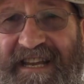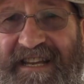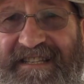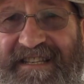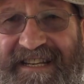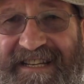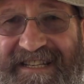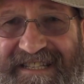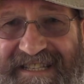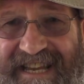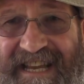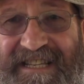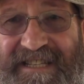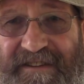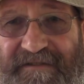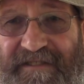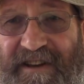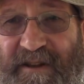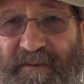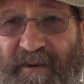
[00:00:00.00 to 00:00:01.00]
is
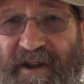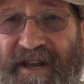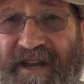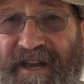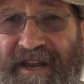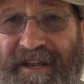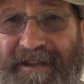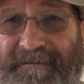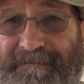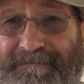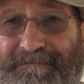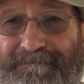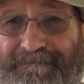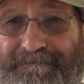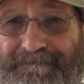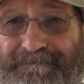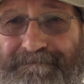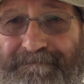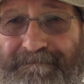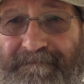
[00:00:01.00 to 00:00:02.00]
excessively windy.
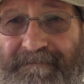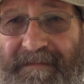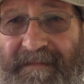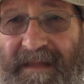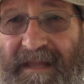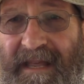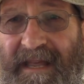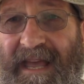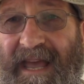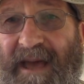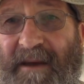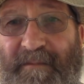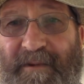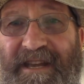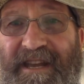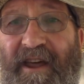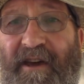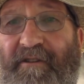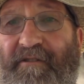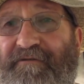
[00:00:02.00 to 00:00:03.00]
And
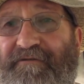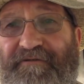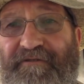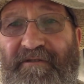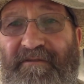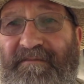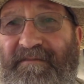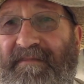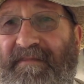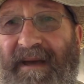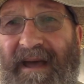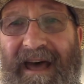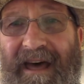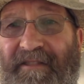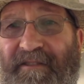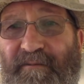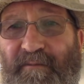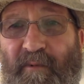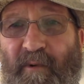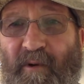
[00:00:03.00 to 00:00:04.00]
we know from
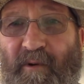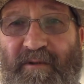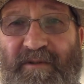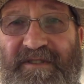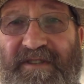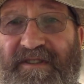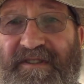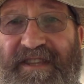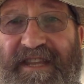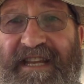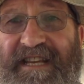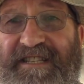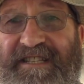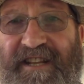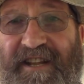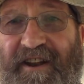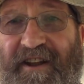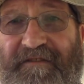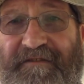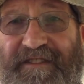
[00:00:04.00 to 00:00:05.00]
other walks and things
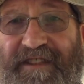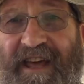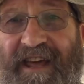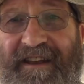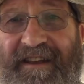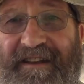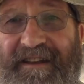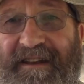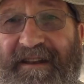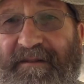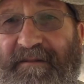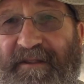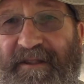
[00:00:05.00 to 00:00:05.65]
that I've done